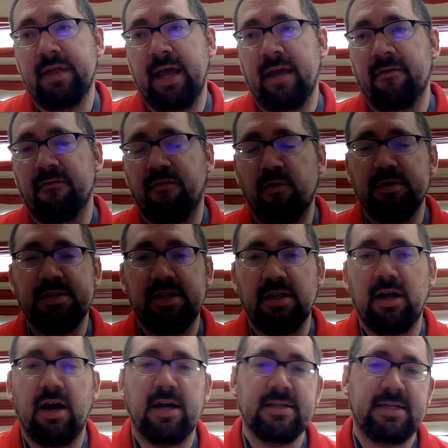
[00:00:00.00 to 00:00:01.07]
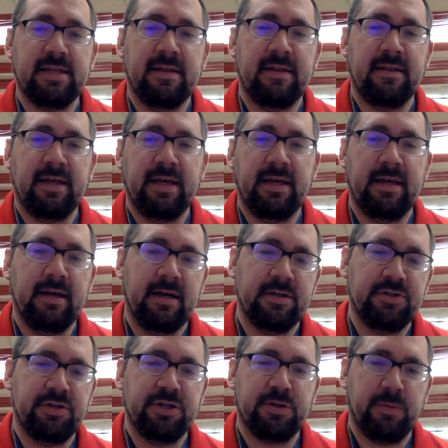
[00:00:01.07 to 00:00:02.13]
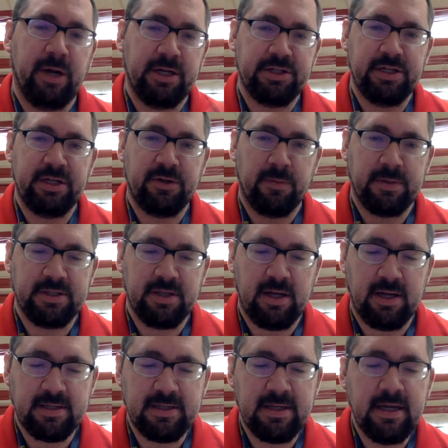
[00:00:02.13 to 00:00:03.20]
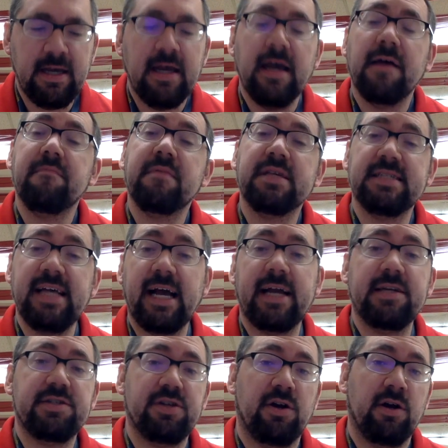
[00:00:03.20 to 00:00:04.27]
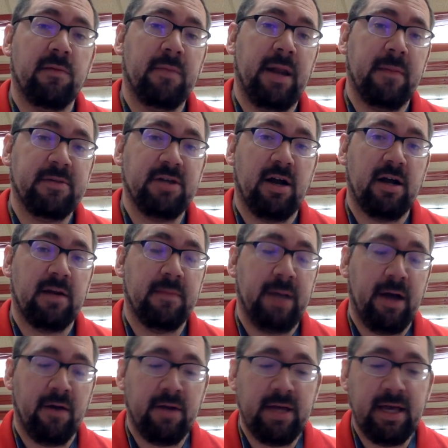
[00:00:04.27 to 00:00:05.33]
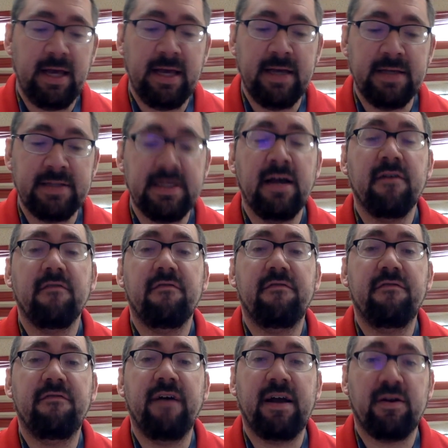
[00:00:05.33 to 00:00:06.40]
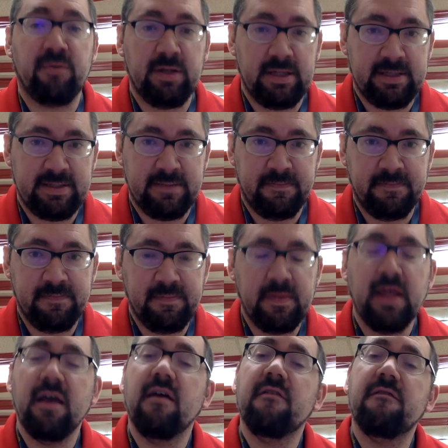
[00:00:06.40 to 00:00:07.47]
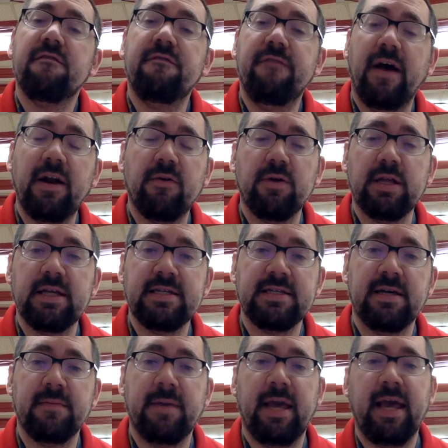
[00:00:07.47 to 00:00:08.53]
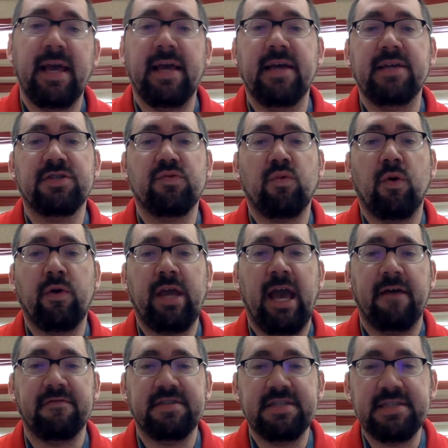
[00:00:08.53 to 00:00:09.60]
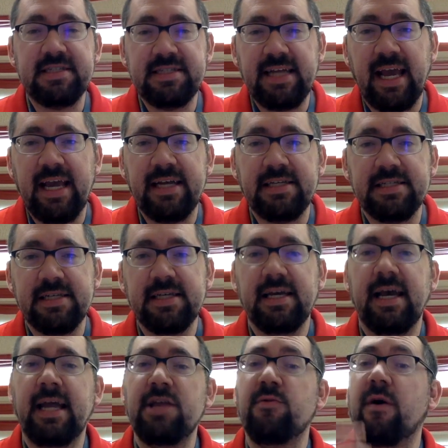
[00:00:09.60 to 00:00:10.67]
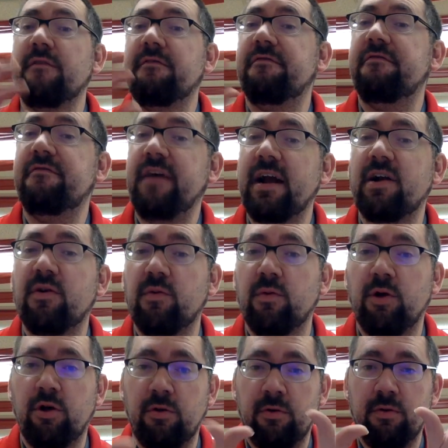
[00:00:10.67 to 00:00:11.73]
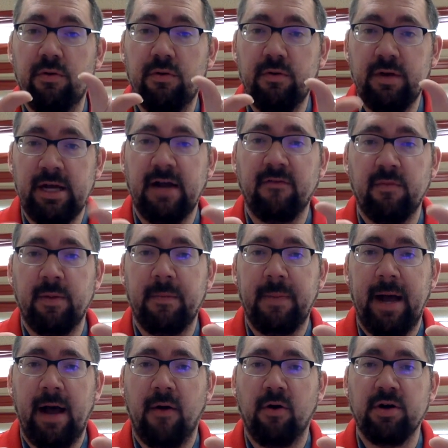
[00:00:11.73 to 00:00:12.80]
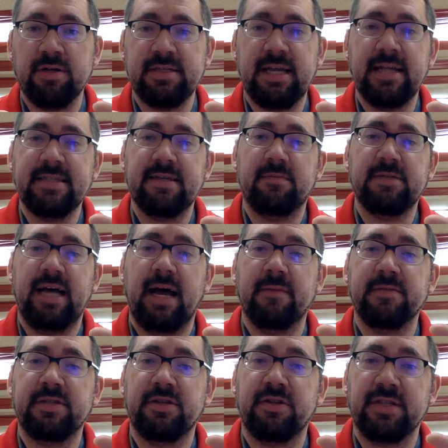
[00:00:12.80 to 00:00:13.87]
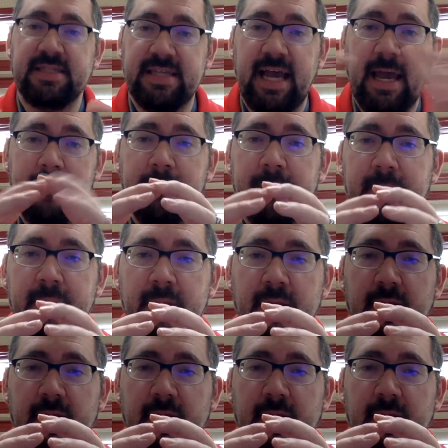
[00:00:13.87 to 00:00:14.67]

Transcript: they enforce the laws, and then the judicial branch interprets the laws. The second term that I'm going to talk about is federalism. Federalism is where you have state and you have federal government powers, and sometimes they're the same,